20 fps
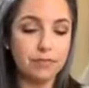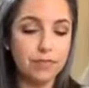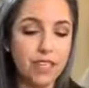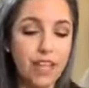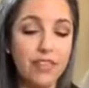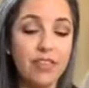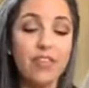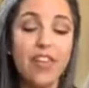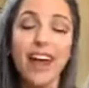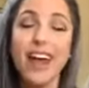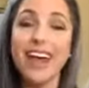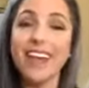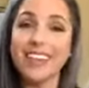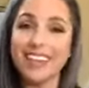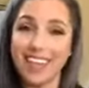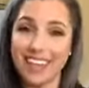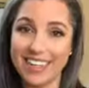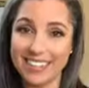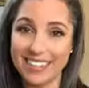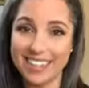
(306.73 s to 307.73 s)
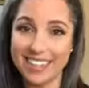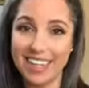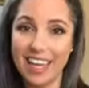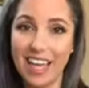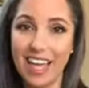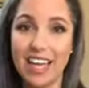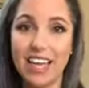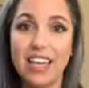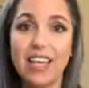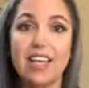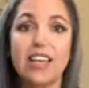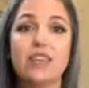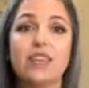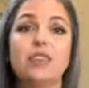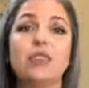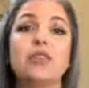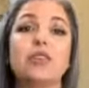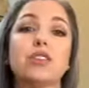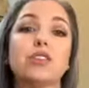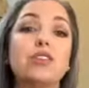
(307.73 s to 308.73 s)
And then, like today,
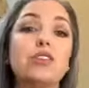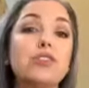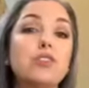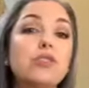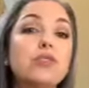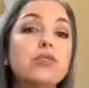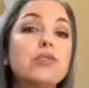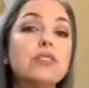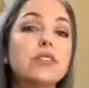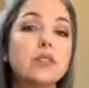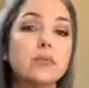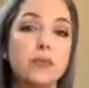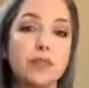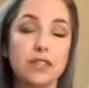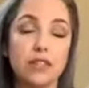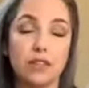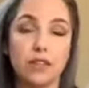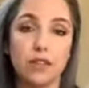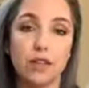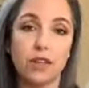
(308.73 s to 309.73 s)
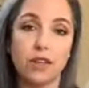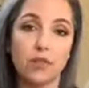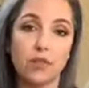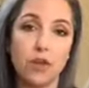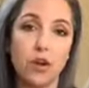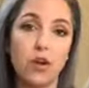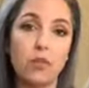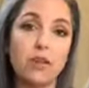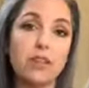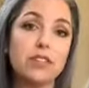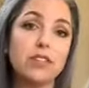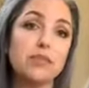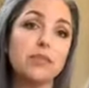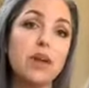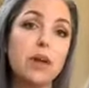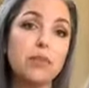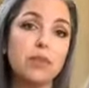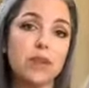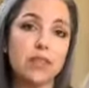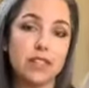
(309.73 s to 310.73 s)
you can choose a specific aroma to
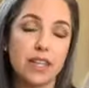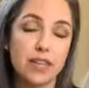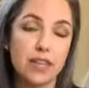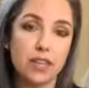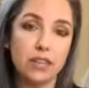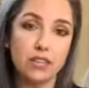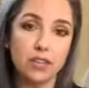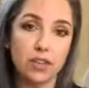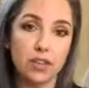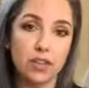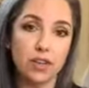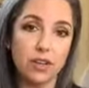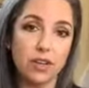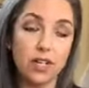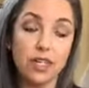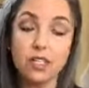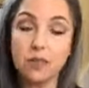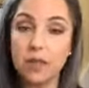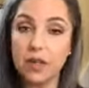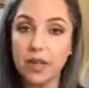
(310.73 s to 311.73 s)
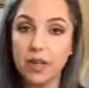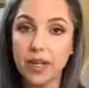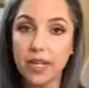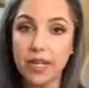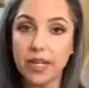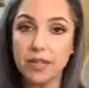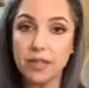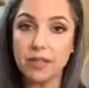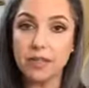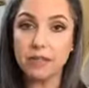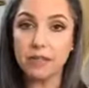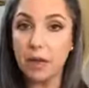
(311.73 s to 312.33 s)
represent a certain experience,